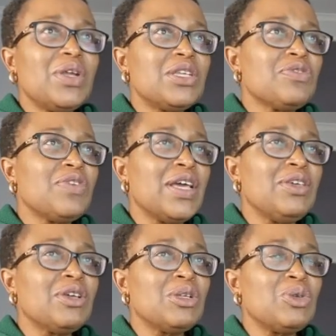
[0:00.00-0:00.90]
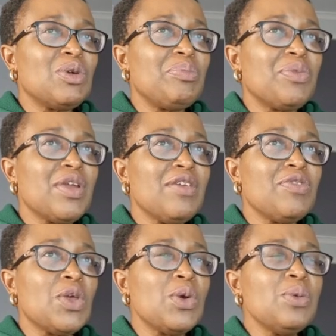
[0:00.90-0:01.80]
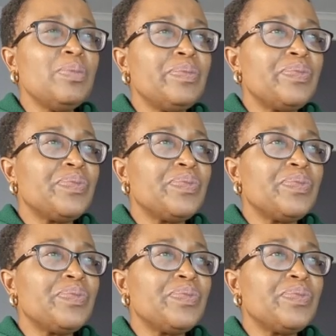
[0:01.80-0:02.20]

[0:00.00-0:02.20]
Printify, you can do a preview.